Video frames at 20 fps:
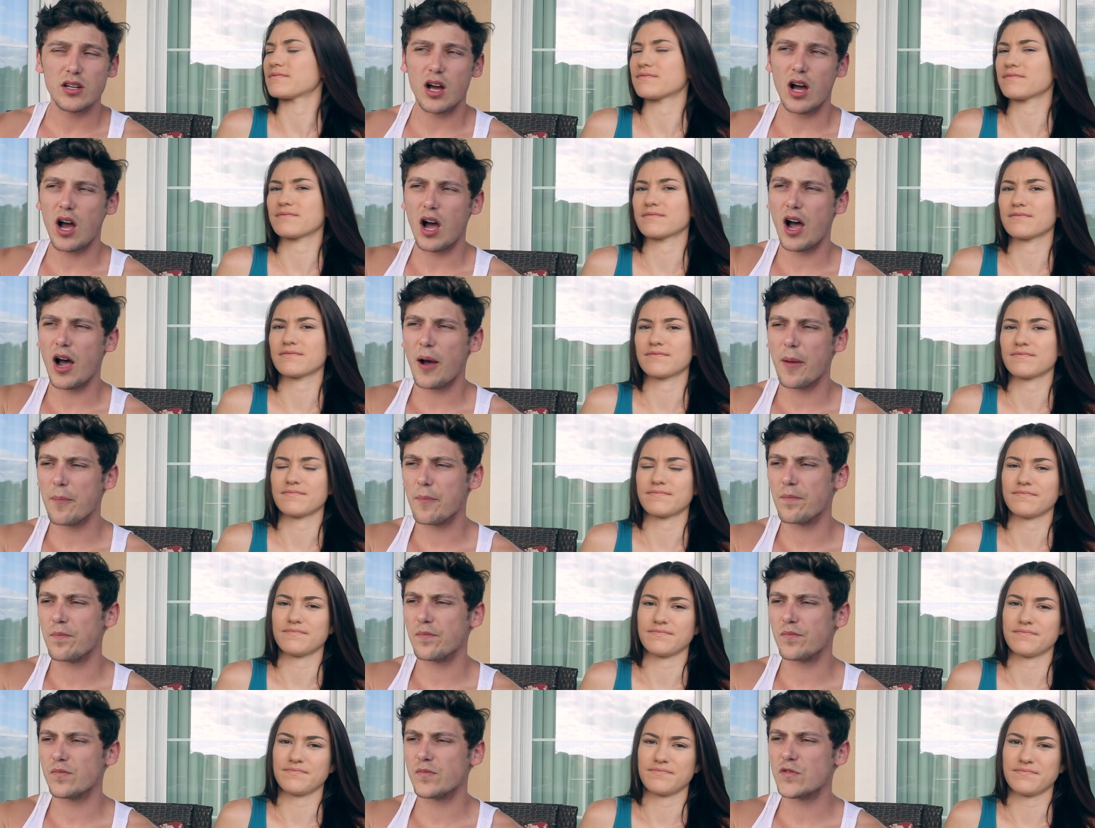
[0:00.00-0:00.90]

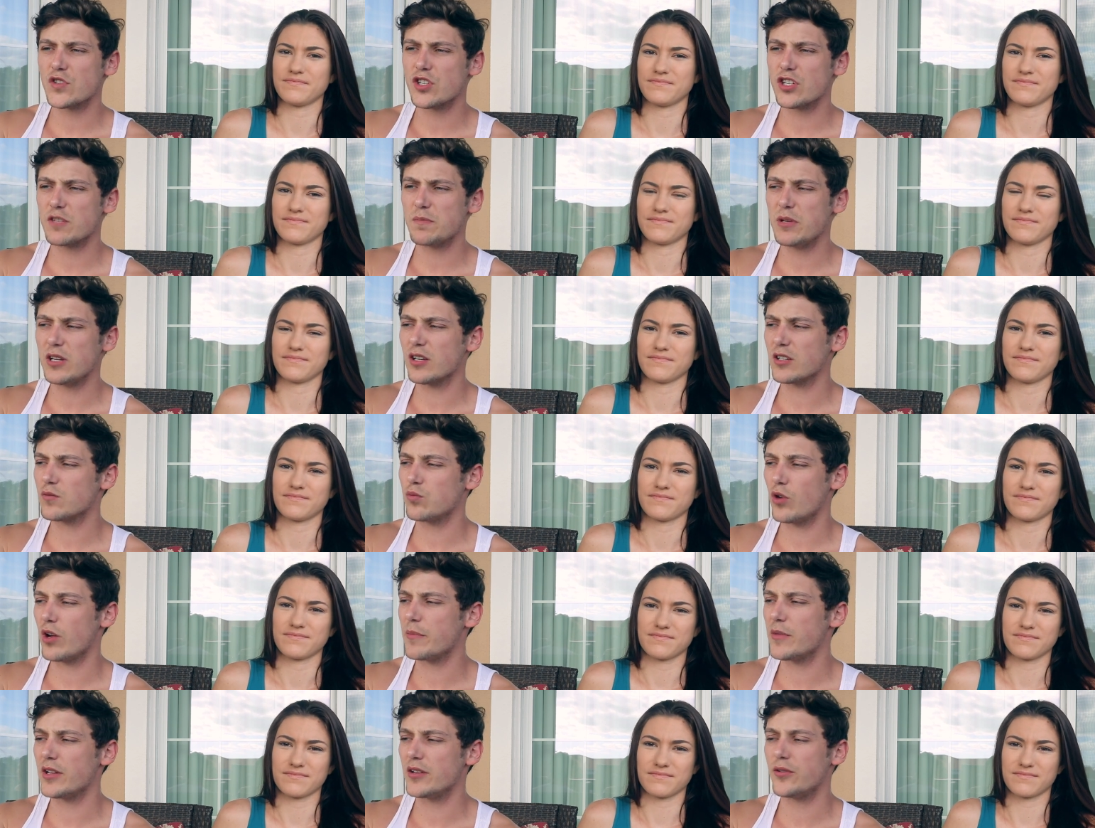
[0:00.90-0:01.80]
Speaker 1: Um, just because
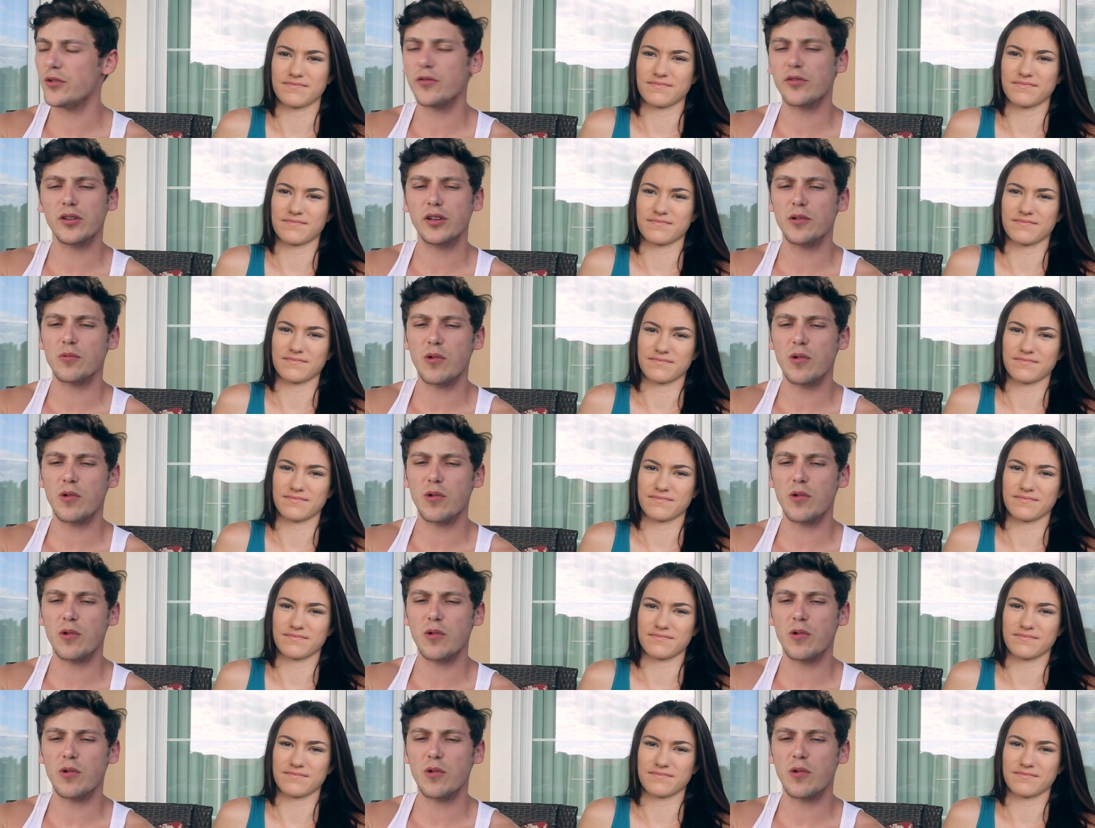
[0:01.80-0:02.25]
women do really